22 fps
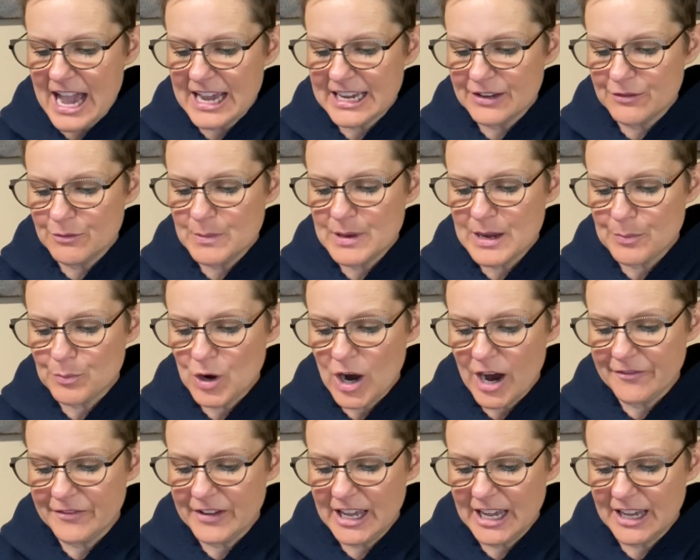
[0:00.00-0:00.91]
giving me a
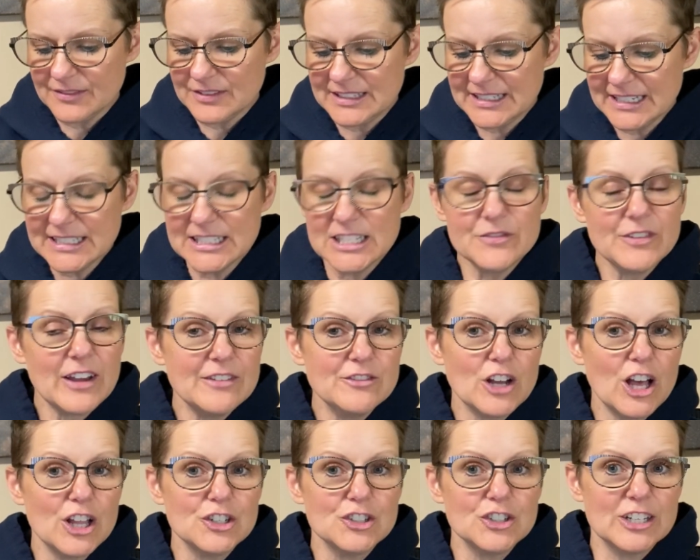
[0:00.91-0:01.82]
profit of
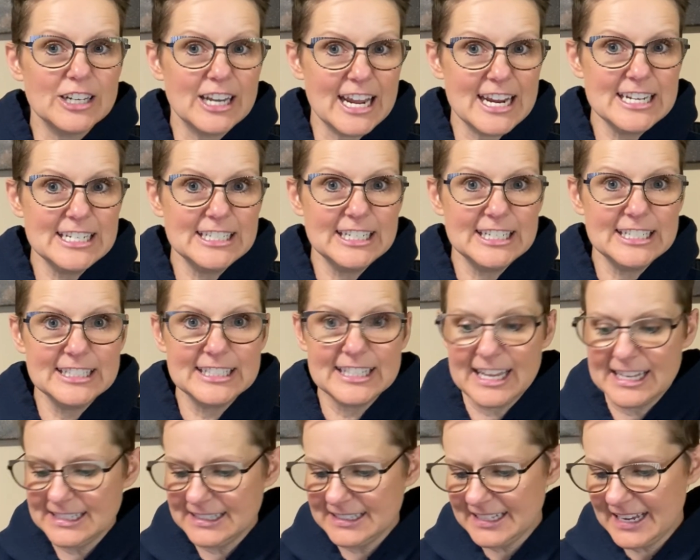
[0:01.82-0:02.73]

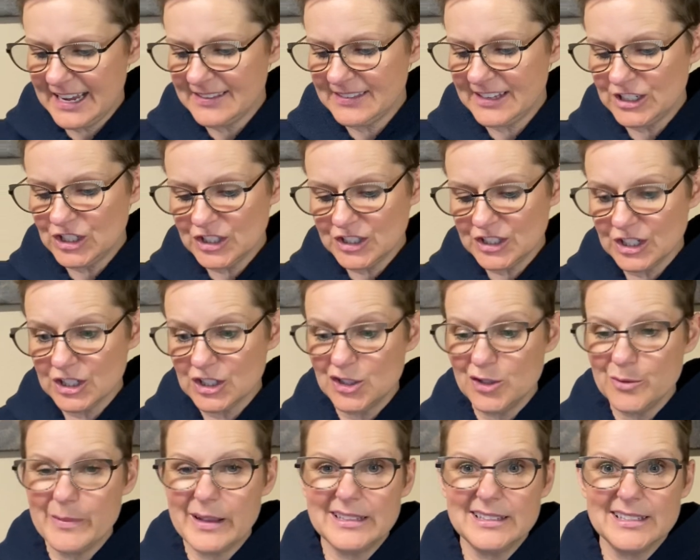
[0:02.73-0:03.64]
$65.18, and they just took
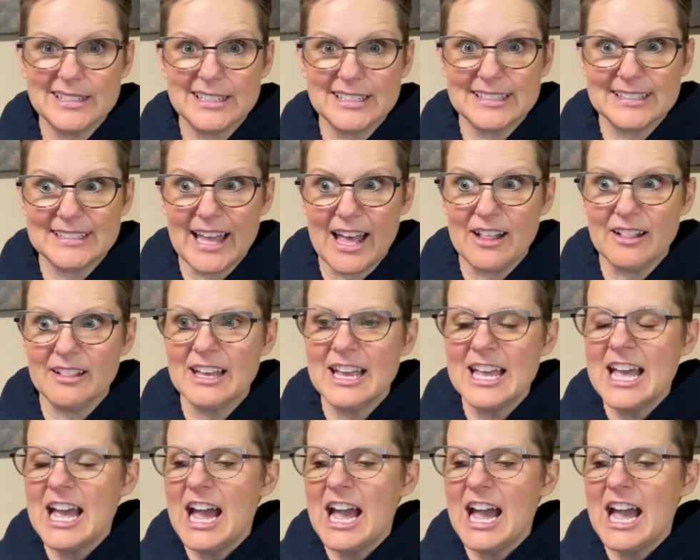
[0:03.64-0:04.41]
2 months to sell.